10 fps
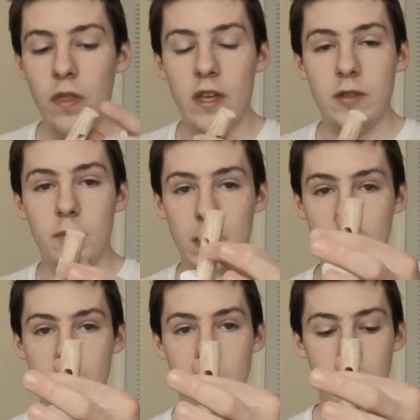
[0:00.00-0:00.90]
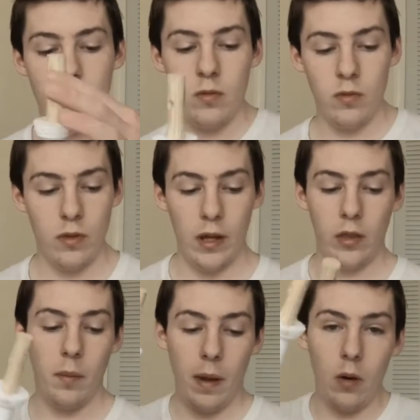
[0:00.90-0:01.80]
this piece,
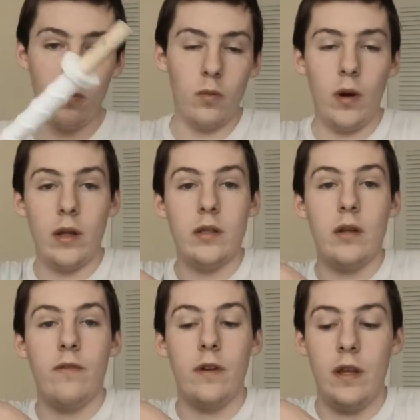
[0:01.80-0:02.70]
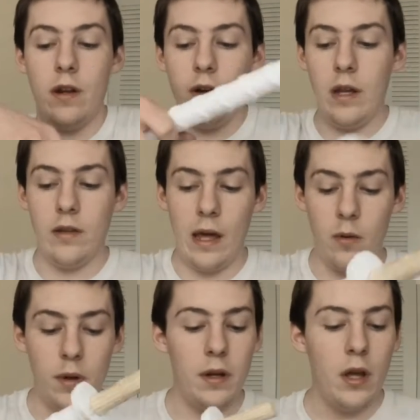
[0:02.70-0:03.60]
like the mount where I did for here and
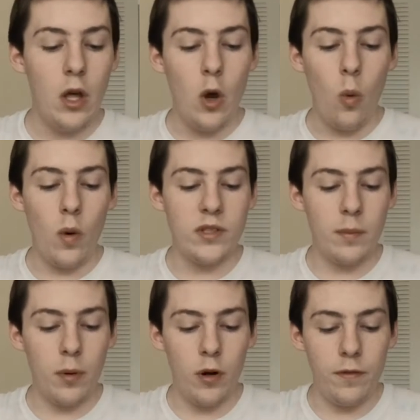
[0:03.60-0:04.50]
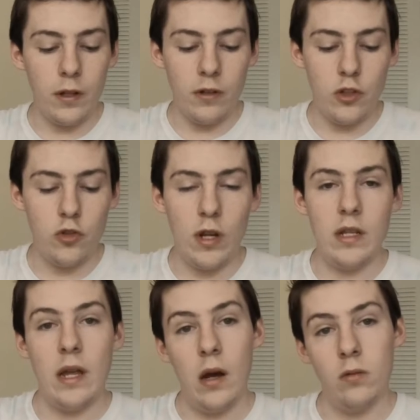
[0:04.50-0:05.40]
that one, wasn't perfectly
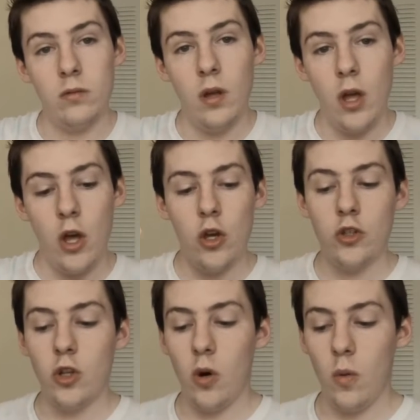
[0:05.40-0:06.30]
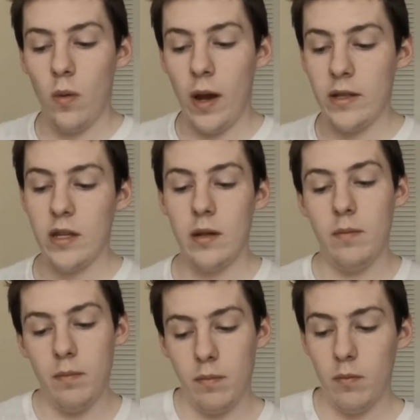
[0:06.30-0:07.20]
straight down. So
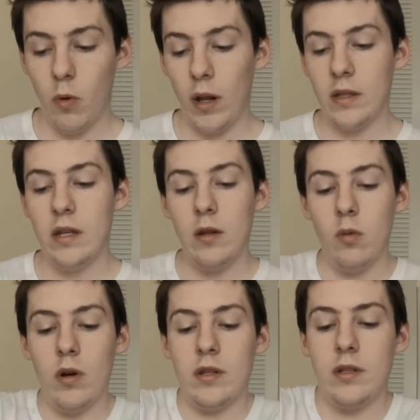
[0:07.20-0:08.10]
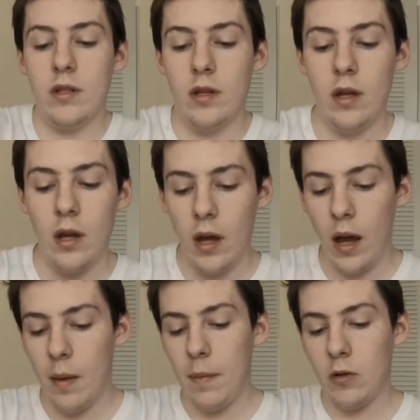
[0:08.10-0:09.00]
what I did was
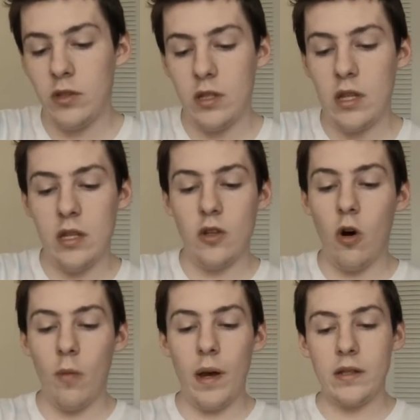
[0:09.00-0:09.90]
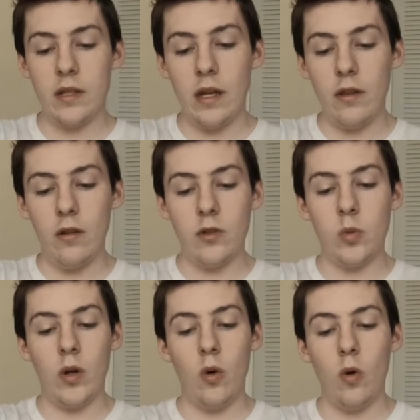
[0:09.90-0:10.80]
I mounted these all back together
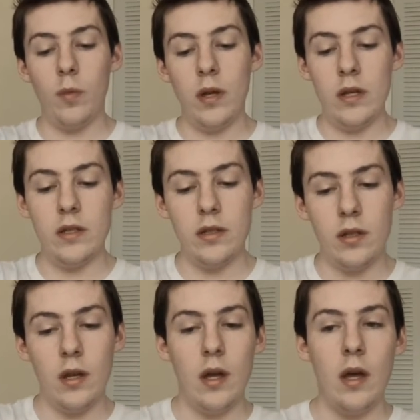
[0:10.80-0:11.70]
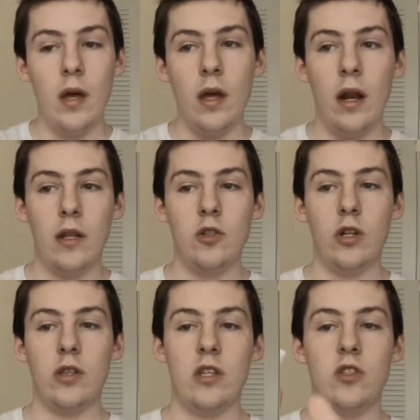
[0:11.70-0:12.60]
as one whole piece, and I
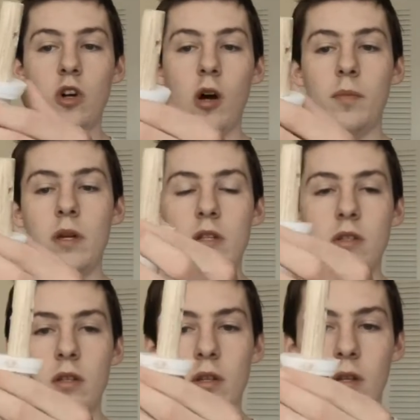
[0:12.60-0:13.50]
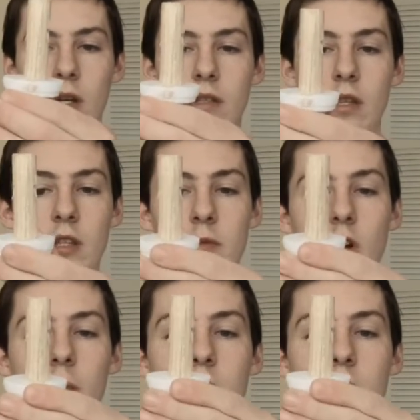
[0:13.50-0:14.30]
took this top piece, because this